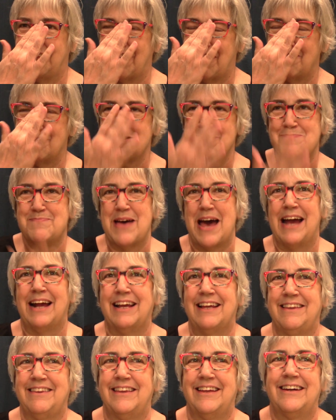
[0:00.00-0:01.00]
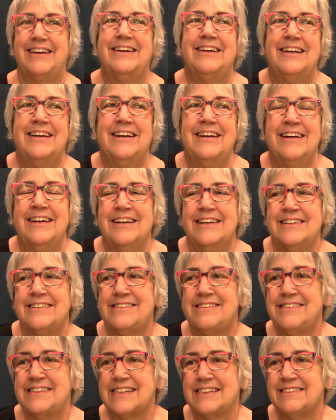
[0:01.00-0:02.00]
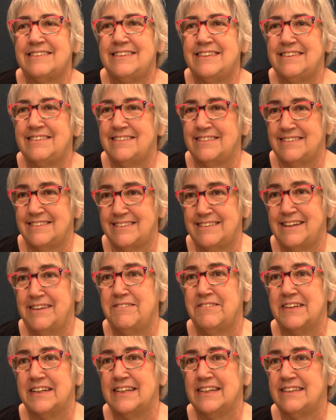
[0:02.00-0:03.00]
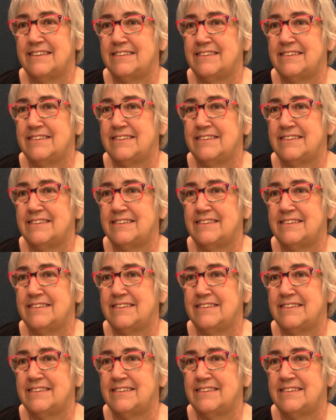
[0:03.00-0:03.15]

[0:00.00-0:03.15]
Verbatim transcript: that was back in the 60s and 70s, yeah.